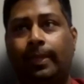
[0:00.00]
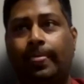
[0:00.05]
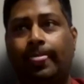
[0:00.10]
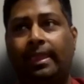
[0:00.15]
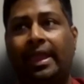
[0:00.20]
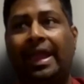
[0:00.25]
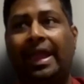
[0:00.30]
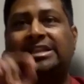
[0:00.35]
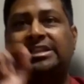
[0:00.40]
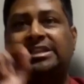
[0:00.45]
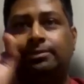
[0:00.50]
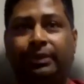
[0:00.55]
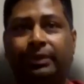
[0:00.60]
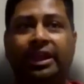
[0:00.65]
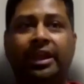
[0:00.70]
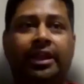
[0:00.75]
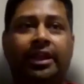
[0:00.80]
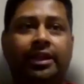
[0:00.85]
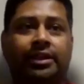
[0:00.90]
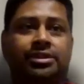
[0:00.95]

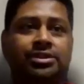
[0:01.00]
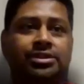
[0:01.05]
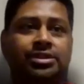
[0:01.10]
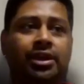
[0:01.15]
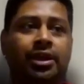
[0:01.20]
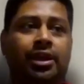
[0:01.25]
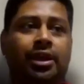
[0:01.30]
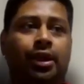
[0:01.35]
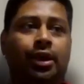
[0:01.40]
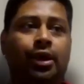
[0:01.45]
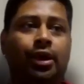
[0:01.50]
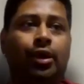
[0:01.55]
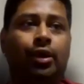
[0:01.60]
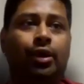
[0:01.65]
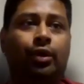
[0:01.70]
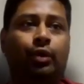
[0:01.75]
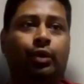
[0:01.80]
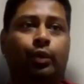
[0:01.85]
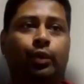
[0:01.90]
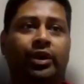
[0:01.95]
experience
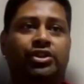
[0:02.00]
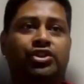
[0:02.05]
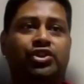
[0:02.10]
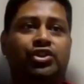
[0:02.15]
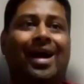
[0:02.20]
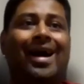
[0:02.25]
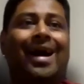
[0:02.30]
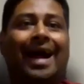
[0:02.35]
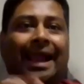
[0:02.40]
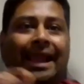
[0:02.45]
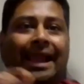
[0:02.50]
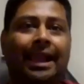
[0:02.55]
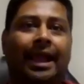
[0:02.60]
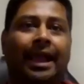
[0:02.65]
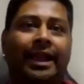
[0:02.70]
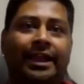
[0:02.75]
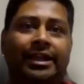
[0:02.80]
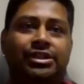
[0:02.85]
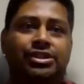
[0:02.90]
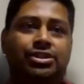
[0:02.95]
which
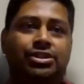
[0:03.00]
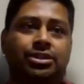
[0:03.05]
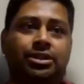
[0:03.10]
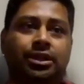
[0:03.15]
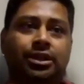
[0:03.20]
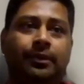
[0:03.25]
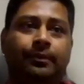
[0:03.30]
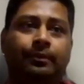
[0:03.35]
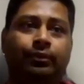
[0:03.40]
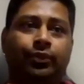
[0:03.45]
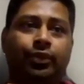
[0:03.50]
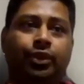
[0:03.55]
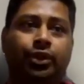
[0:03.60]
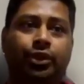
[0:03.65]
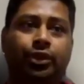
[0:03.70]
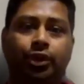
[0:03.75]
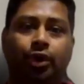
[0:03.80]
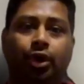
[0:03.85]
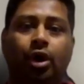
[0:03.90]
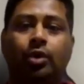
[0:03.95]
highlights
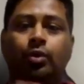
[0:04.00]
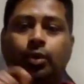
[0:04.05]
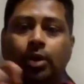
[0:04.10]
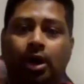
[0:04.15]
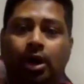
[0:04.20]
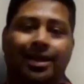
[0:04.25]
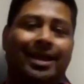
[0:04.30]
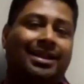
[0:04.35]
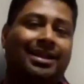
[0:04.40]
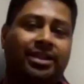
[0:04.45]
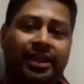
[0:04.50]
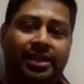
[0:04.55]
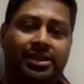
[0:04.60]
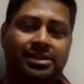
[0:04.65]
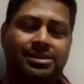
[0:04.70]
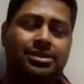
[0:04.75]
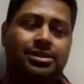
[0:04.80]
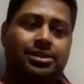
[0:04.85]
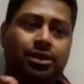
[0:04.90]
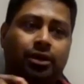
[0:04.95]
your work
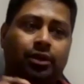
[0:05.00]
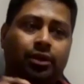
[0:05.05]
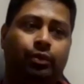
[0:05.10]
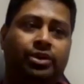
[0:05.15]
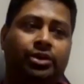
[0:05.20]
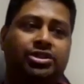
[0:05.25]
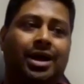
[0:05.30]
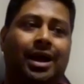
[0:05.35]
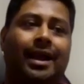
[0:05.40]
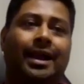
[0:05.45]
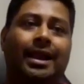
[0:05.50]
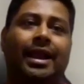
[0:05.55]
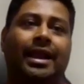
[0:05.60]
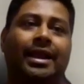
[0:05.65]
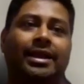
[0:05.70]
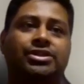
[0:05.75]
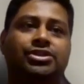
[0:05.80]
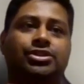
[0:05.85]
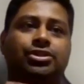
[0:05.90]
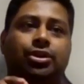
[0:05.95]
ethics, which
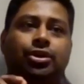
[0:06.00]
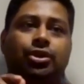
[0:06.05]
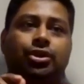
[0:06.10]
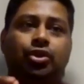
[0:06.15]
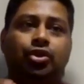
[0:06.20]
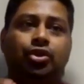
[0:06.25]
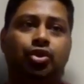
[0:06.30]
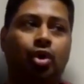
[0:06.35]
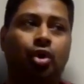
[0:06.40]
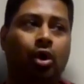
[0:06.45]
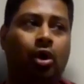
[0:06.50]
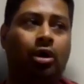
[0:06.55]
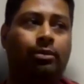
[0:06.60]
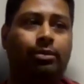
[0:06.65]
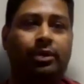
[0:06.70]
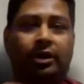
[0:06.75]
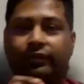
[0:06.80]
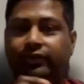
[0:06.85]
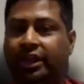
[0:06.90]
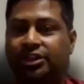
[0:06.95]
highlights your
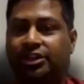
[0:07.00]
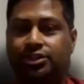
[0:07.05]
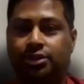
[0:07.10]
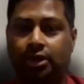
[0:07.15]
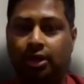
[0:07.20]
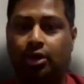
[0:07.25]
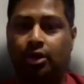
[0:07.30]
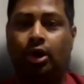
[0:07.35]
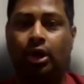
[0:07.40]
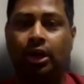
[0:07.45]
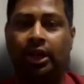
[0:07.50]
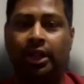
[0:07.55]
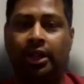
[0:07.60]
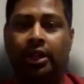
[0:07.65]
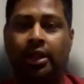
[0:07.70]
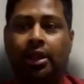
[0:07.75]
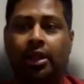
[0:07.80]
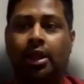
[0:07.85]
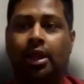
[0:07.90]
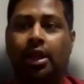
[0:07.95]
professional calling,
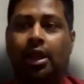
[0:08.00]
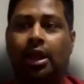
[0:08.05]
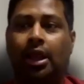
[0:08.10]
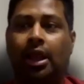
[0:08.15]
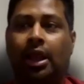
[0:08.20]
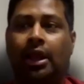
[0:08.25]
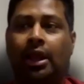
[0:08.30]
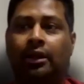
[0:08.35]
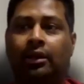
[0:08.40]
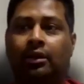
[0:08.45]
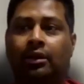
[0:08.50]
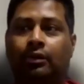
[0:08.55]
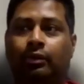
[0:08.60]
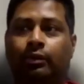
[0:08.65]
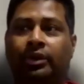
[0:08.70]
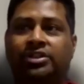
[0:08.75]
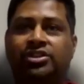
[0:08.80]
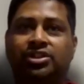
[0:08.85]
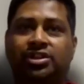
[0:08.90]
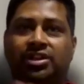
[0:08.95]
and
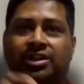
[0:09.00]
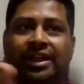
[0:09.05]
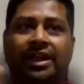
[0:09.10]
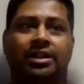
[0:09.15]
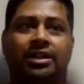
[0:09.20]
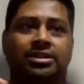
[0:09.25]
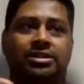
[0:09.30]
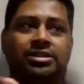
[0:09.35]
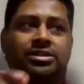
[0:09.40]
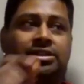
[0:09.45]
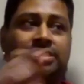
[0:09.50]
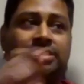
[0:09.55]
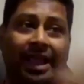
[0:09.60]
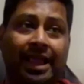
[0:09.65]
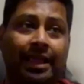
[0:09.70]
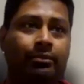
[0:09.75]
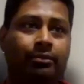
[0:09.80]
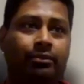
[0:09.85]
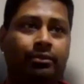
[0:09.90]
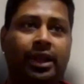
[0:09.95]
which tells
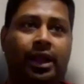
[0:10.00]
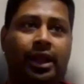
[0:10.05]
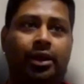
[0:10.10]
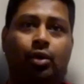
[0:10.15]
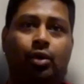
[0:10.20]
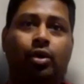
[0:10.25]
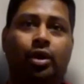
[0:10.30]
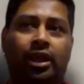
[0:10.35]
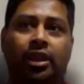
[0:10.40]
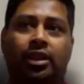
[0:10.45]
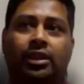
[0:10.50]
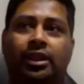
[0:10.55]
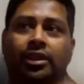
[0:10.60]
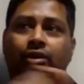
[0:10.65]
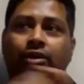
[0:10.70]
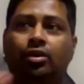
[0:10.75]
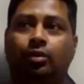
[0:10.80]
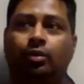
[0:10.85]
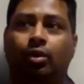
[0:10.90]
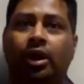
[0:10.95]
them that, okay, that
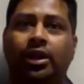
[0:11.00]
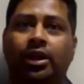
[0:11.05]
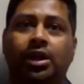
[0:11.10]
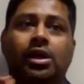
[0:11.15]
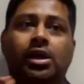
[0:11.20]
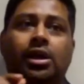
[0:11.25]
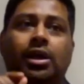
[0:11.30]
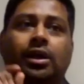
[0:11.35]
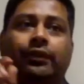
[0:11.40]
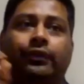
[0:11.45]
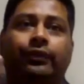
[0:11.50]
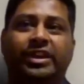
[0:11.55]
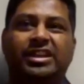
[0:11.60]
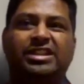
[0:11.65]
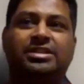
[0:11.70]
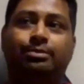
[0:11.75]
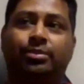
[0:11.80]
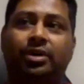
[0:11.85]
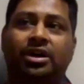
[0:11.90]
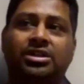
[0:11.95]
what, this
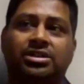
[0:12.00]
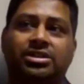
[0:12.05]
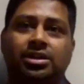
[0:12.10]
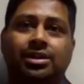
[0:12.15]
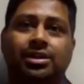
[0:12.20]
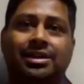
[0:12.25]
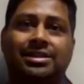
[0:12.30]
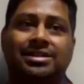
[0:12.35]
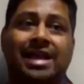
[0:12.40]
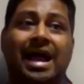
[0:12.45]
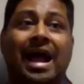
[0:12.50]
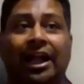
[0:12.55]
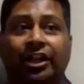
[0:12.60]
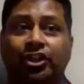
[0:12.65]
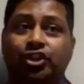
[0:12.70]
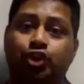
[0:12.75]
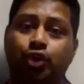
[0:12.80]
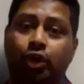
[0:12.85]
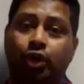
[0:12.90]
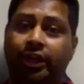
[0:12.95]
person is
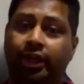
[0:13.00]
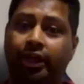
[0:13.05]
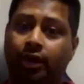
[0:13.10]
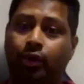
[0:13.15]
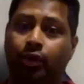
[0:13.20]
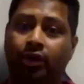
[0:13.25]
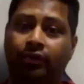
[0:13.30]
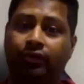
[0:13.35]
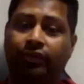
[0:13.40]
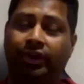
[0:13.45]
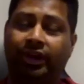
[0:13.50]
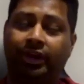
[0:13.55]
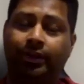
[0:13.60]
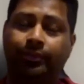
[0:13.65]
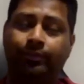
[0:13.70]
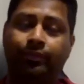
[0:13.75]
actually a good fit.